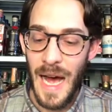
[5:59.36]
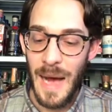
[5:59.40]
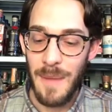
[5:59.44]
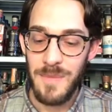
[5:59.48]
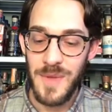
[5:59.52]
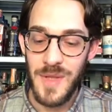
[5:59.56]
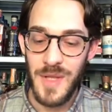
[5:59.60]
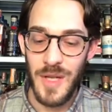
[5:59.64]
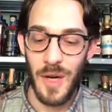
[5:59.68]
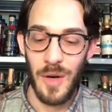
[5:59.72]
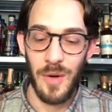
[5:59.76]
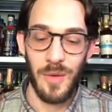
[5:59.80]

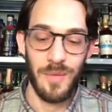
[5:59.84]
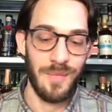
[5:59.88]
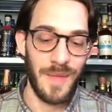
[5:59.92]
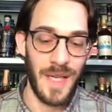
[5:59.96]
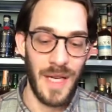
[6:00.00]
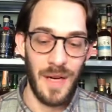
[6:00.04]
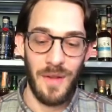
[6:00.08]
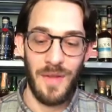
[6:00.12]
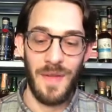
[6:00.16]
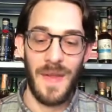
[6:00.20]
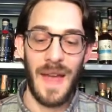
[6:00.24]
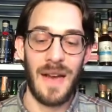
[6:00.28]
So,
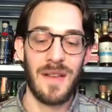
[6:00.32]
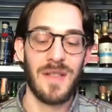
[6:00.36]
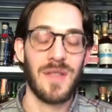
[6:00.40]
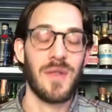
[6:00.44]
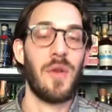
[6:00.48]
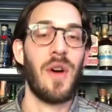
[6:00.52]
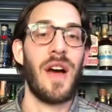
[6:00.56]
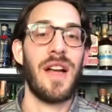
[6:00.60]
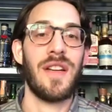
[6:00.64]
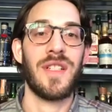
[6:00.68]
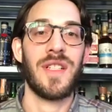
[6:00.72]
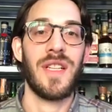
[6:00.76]
you know, next
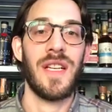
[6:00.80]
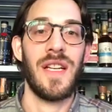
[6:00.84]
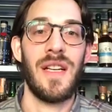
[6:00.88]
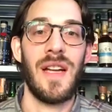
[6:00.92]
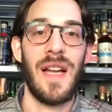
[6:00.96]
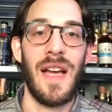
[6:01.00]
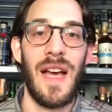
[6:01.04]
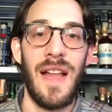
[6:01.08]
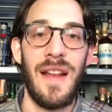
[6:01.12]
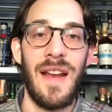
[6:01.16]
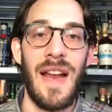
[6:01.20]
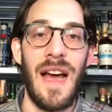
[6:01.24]
question,
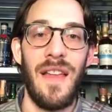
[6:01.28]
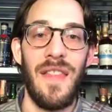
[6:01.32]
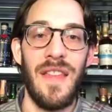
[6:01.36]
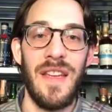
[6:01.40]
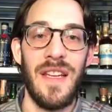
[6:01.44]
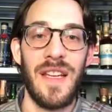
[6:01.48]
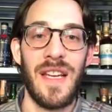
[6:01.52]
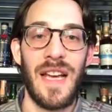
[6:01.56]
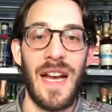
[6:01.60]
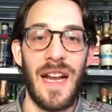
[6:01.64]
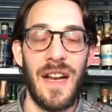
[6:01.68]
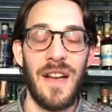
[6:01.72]
now that
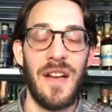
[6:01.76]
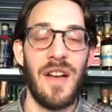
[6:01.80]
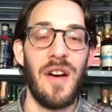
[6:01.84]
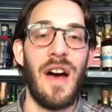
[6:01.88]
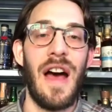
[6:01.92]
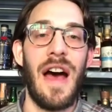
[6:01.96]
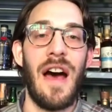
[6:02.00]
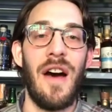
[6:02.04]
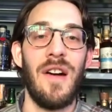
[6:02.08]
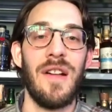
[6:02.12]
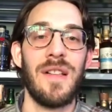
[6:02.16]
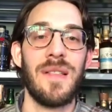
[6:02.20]
you kind of know
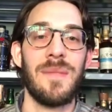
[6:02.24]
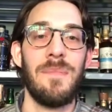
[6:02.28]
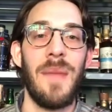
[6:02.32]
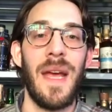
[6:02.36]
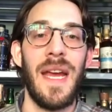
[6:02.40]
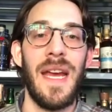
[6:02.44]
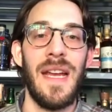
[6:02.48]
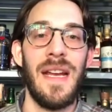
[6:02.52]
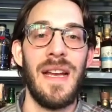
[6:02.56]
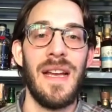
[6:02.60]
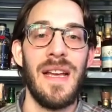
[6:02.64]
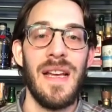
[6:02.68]
how it's
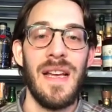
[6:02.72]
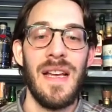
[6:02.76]
made,